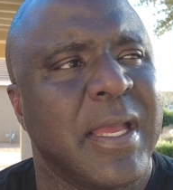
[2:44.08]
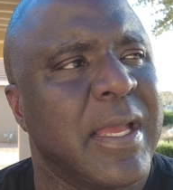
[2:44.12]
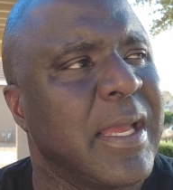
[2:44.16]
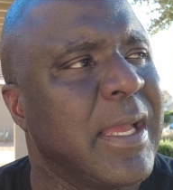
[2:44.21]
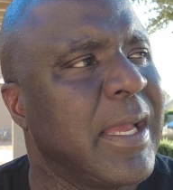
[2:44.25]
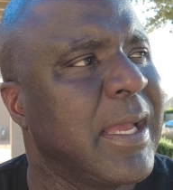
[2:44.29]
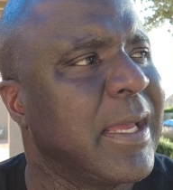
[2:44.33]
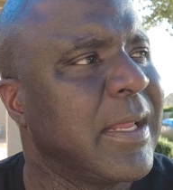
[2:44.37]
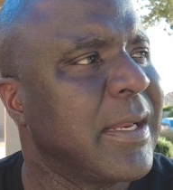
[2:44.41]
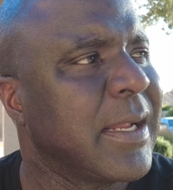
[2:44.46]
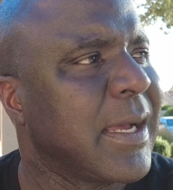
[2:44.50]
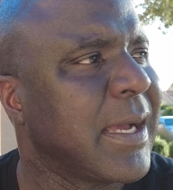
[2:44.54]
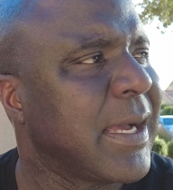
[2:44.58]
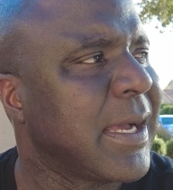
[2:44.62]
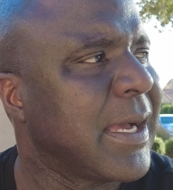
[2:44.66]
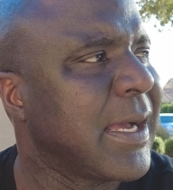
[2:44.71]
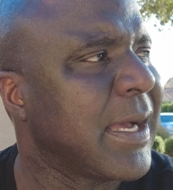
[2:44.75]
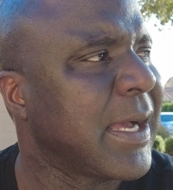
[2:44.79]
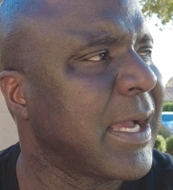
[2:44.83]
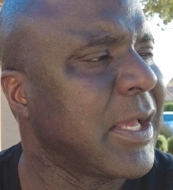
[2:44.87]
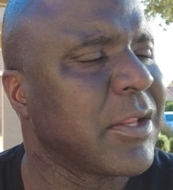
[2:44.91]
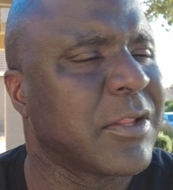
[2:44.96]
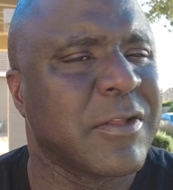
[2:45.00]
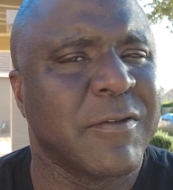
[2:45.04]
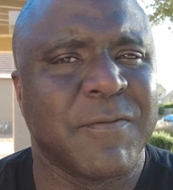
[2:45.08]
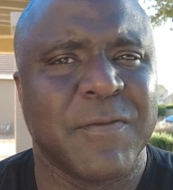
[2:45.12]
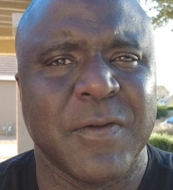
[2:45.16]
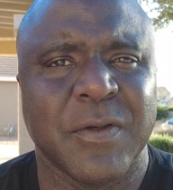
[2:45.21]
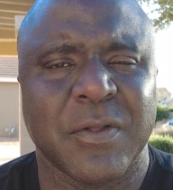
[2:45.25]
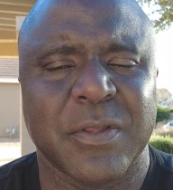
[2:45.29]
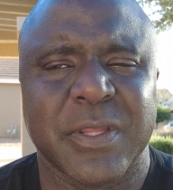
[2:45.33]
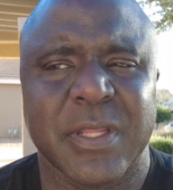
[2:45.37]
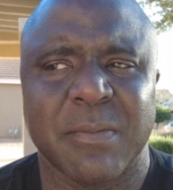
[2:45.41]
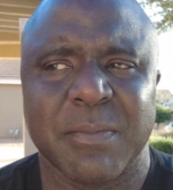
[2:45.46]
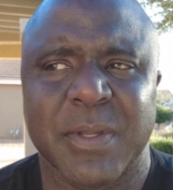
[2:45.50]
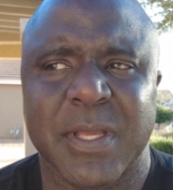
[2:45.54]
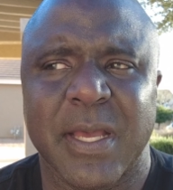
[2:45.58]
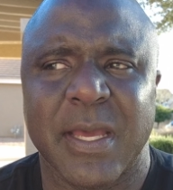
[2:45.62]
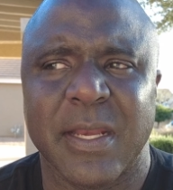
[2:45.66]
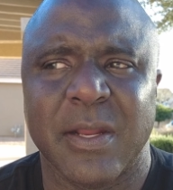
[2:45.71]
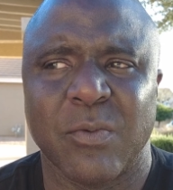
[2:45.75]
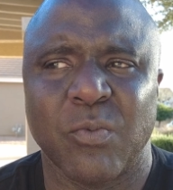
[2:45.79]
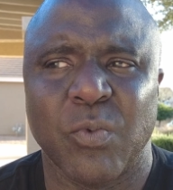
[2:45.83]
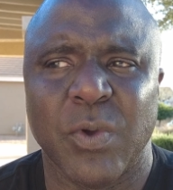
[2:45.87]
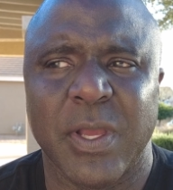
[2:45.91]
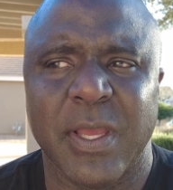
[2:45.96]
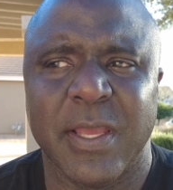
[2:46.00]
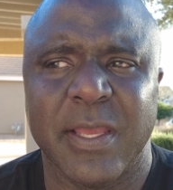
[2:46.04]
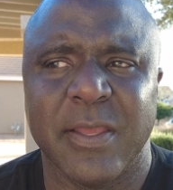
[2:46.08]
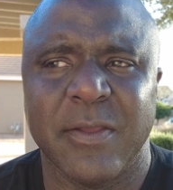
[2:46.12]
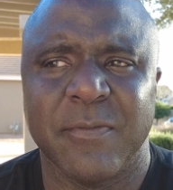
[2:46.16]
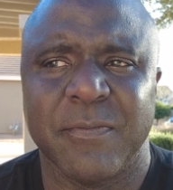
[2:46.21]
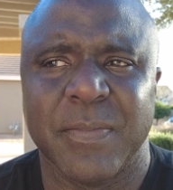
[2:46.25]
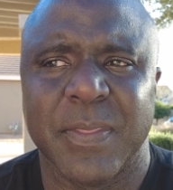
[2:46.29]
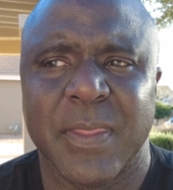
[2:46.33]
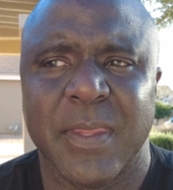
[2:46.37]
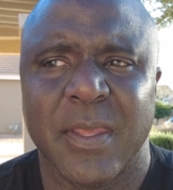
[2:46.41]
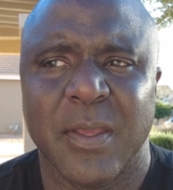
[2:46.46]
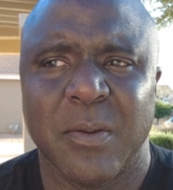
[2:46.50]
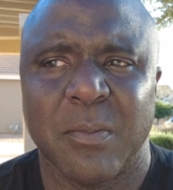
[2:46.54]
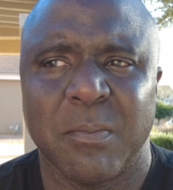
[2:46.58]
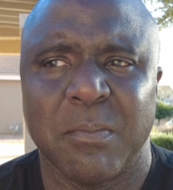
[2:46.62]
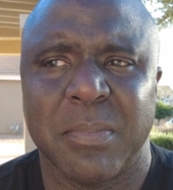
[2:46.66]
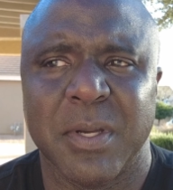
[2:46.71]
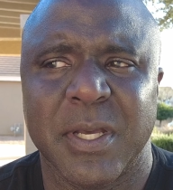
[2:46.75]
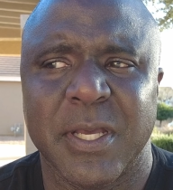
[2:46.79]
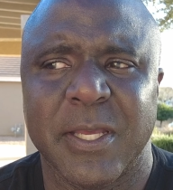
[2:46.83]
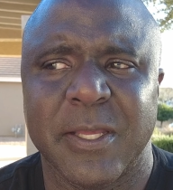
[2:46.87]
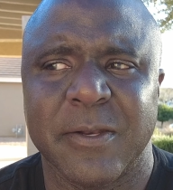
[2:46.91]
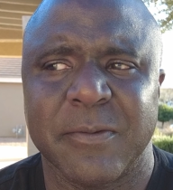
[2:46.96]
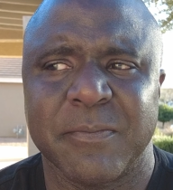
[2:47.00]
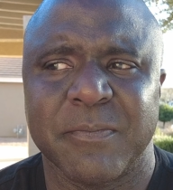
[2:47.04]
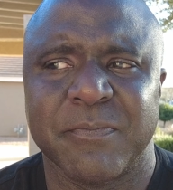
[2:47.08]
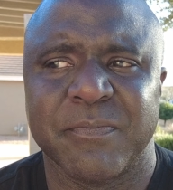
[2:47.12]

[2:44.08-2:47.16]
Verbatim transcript: And I used to feel some kind of way, but